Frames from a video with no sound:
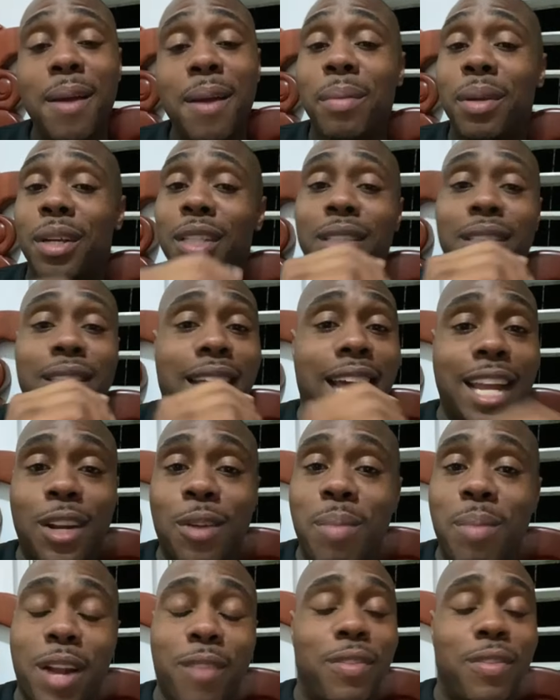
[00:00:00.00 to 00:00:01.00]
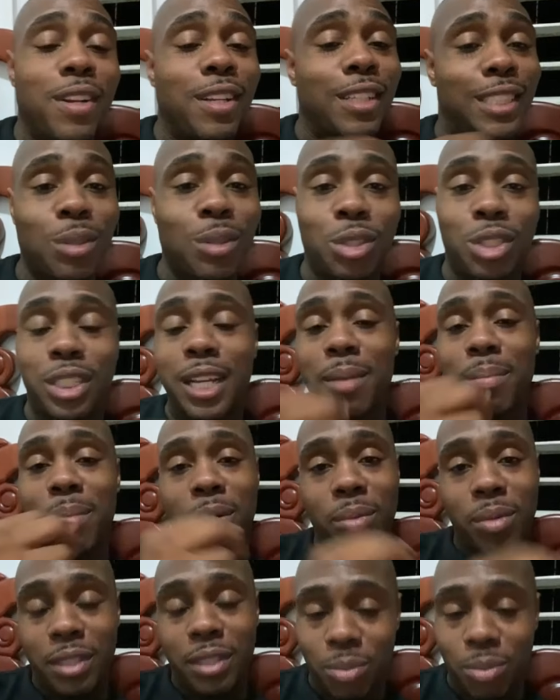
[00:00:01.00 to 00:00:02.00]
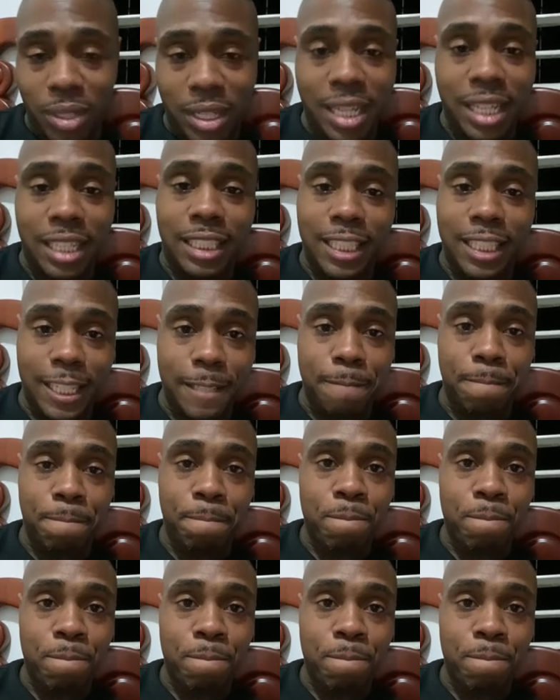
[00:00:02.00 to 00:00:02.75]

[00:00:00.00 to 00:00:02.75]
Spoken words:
Because ain't nobody finna associate me with that shit.